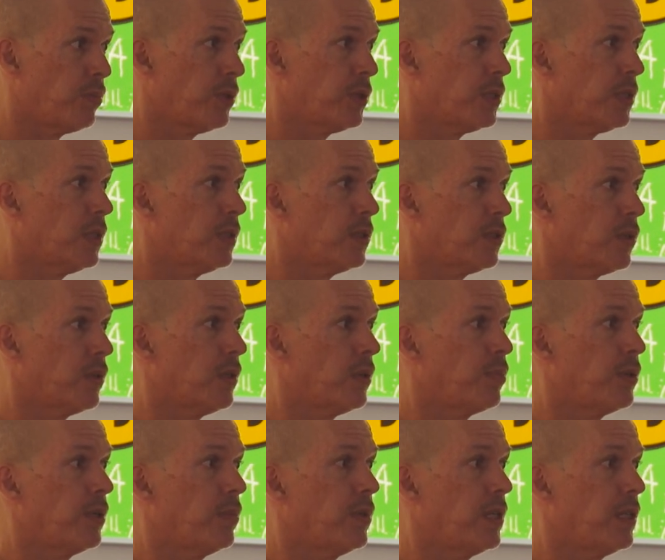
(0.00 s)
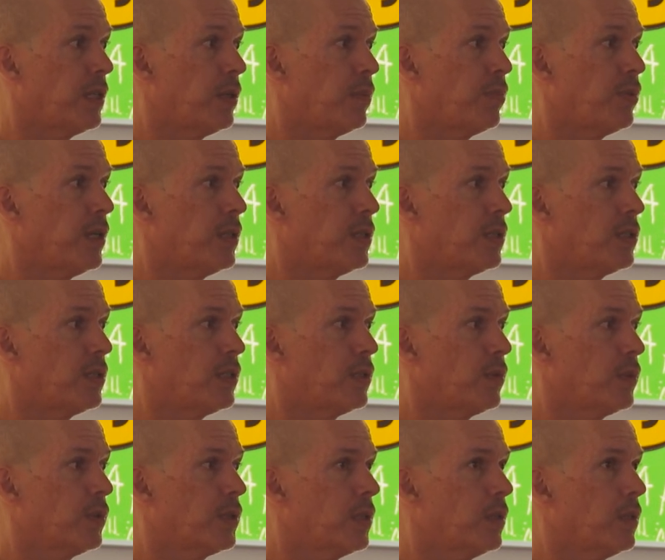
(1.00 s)
printing and through our printmaking practice as
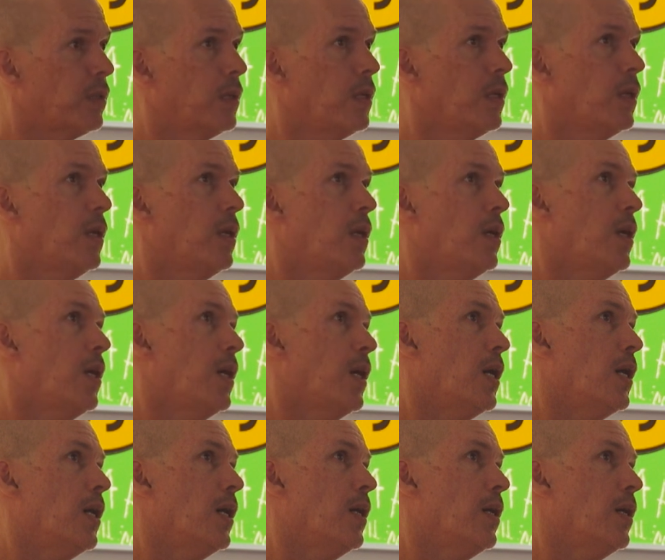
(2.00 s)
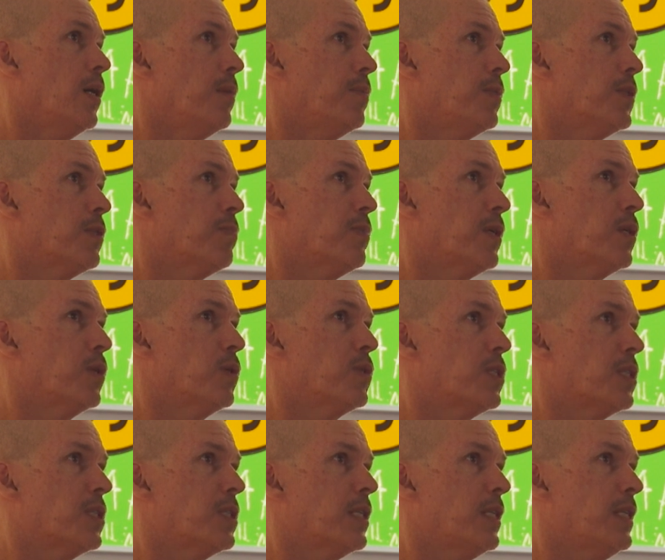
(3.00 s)
well too. Uh, just because
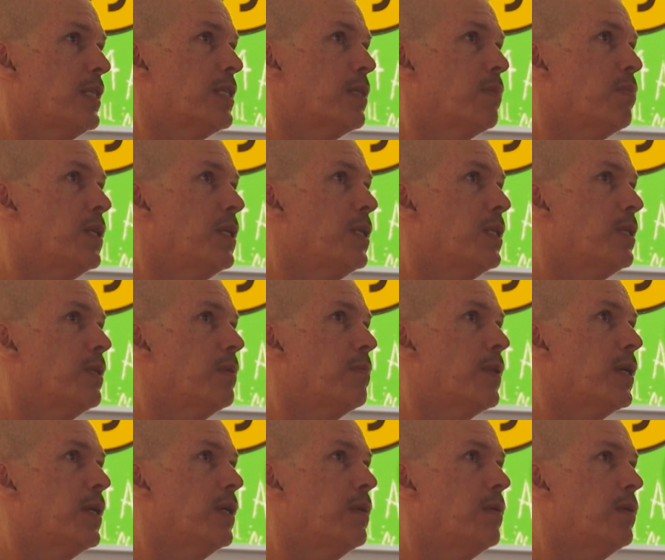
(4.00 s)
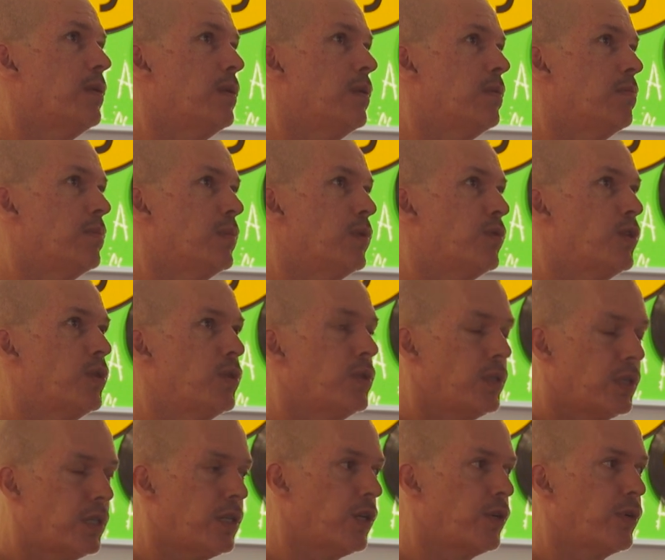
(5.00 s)
it's, it's a medium that you, of course,
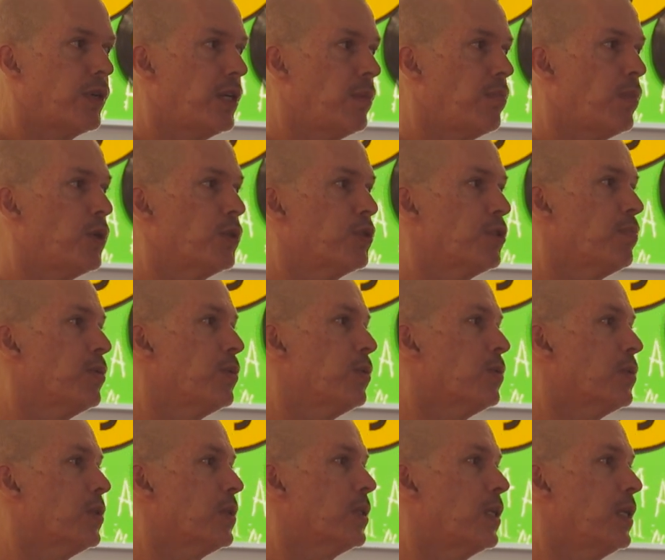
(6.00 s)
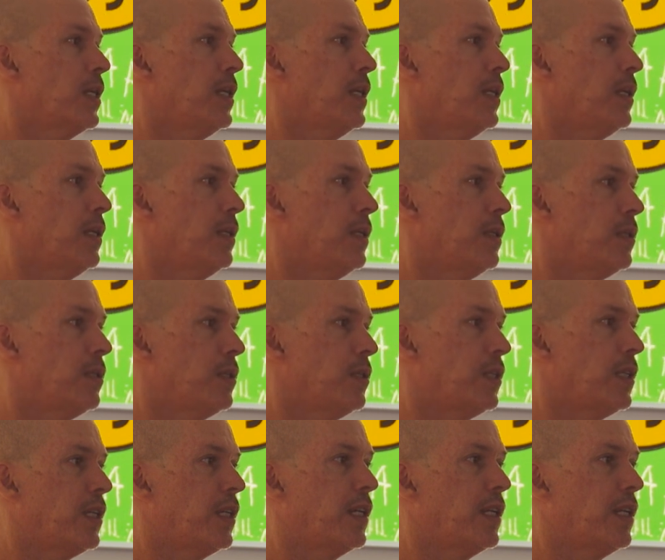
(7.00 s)
you can create multiples and
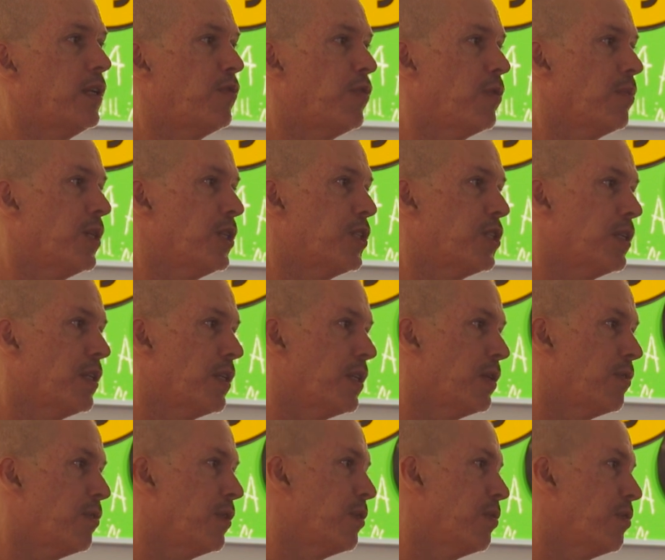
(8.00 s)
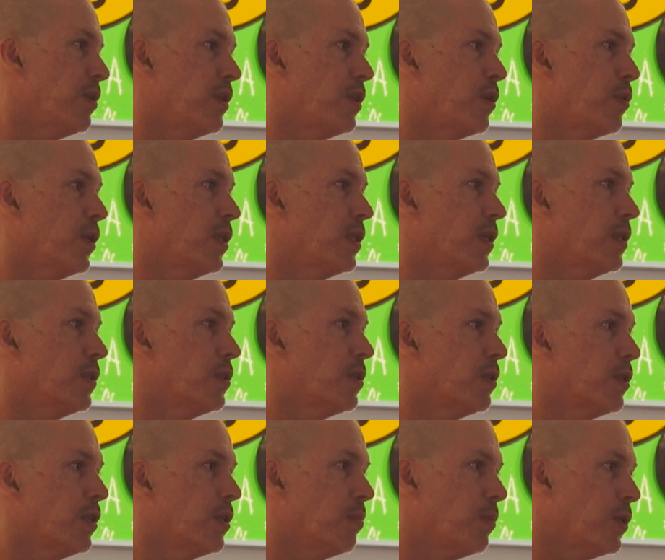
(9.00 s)
you can get information out there very, very quickly to
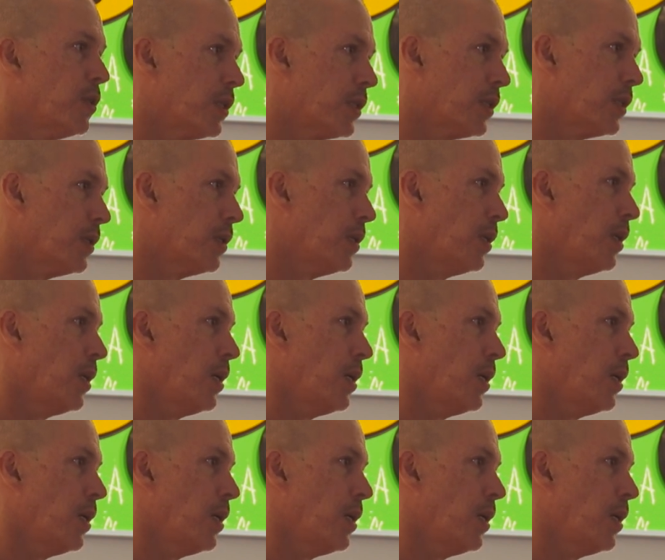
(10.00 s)
the community